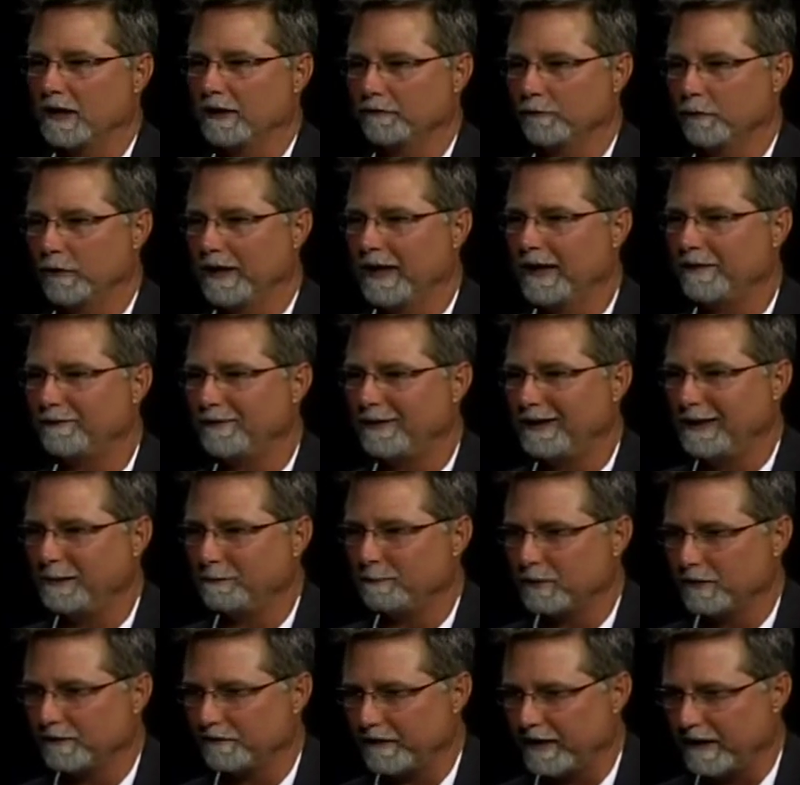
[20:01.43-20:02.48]
If we have
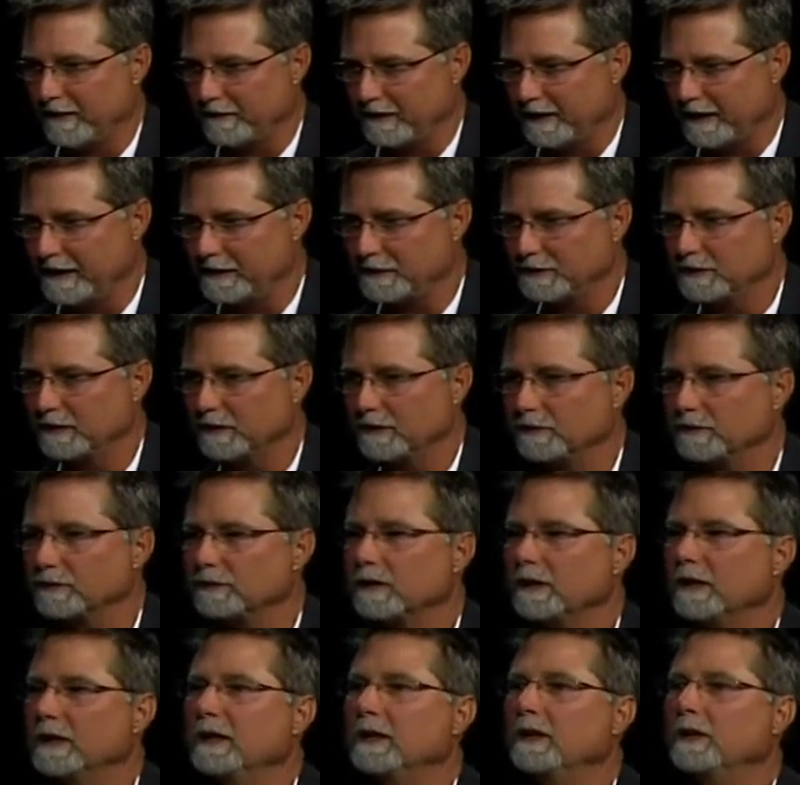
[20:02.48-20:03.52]
deeper foundations
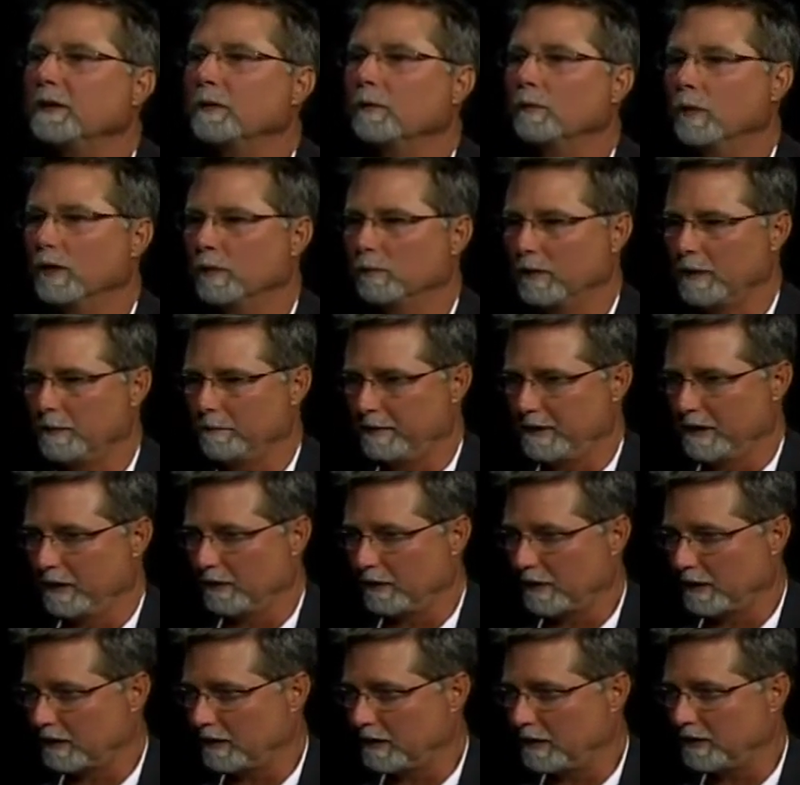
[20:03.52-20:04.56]
when we build
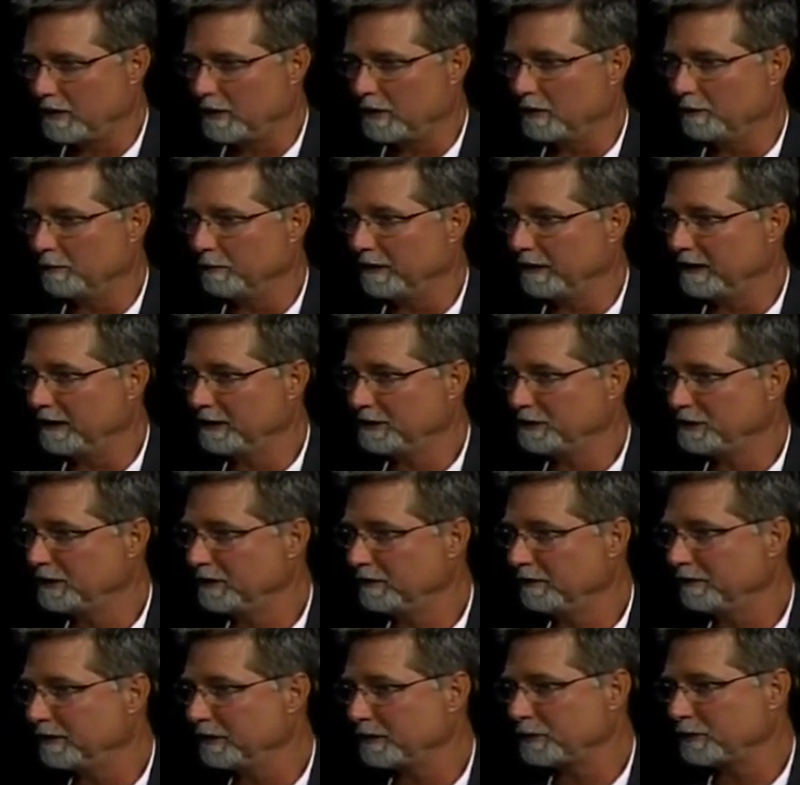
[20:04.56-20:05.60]
our home, the issue
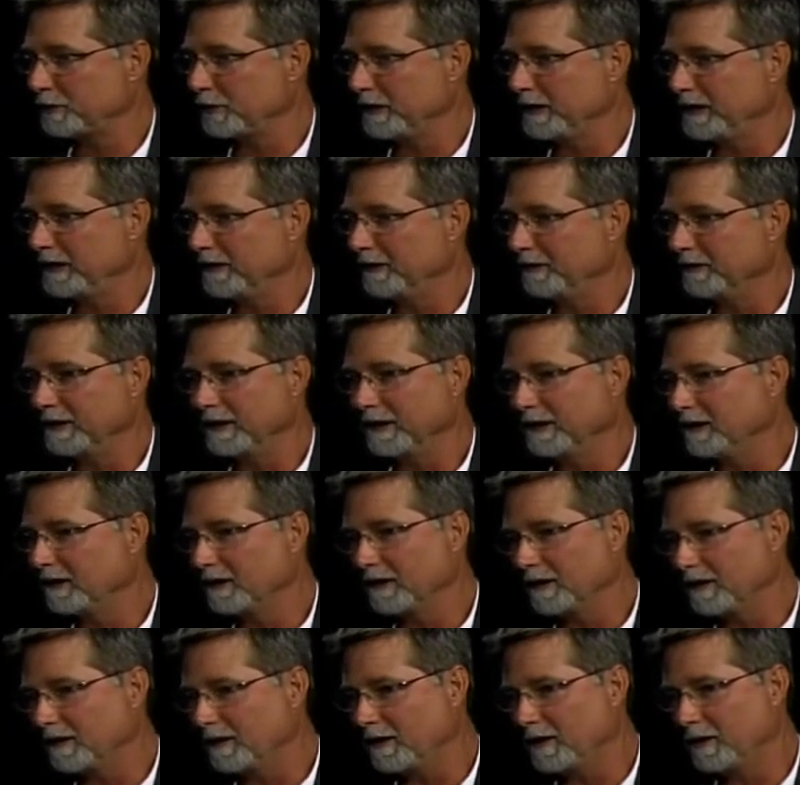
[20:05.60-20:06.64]
of the tree on the end of
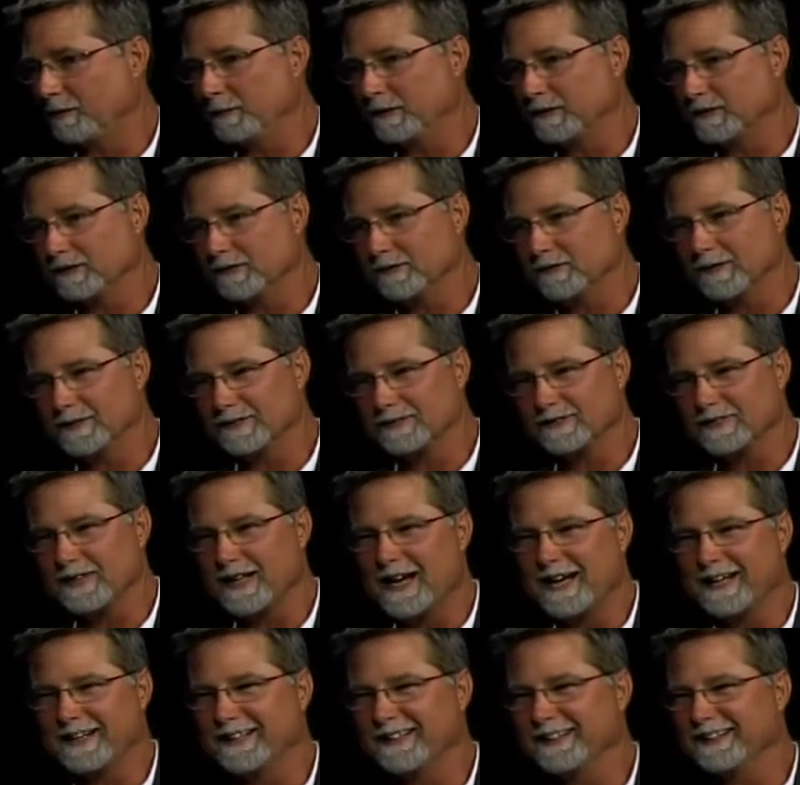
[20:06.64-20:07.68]
the home is
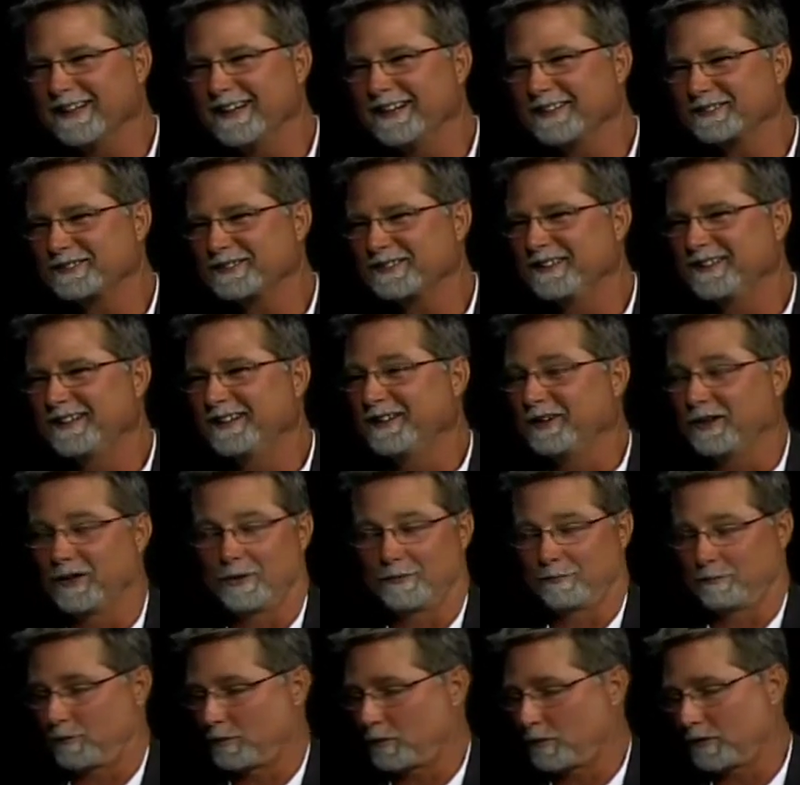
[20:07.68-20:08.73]
slightly less or
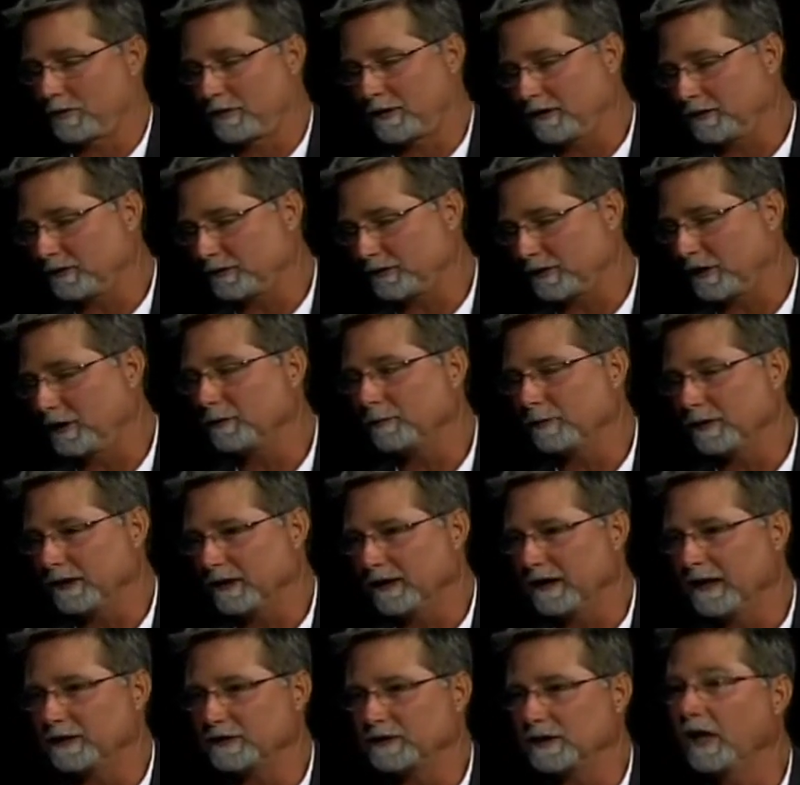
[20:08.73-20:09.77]
considerably
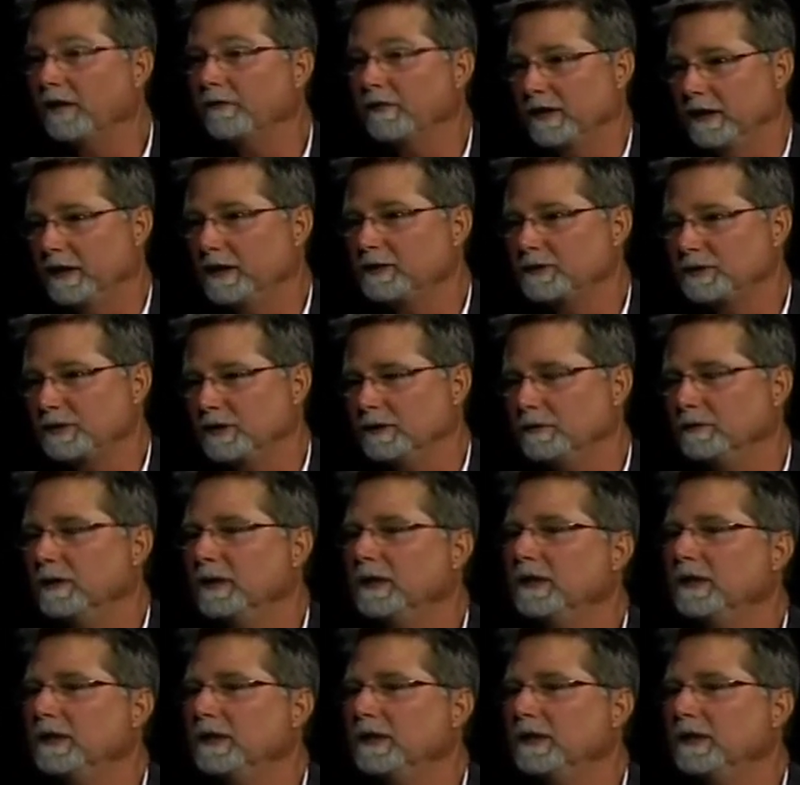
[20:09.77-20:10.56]
less of an issue.